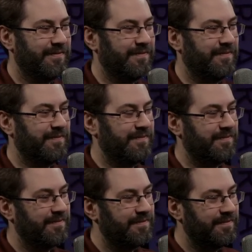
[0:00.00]

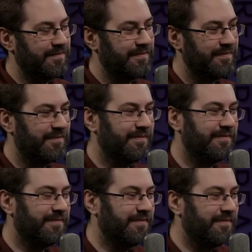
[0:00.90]

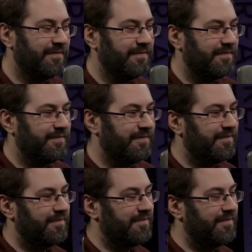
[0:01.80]

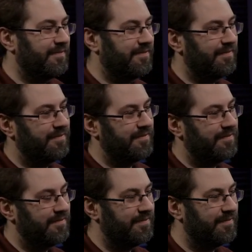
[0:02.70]

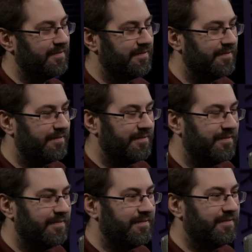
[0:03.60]

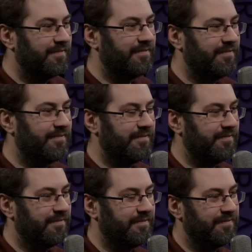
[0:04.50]

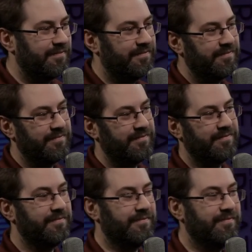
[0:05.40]

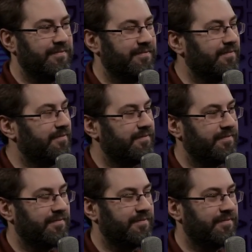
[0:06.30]

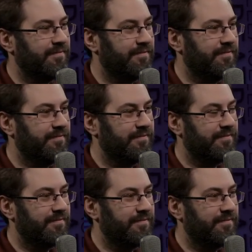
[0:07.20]
No words are spoken by the person on screen.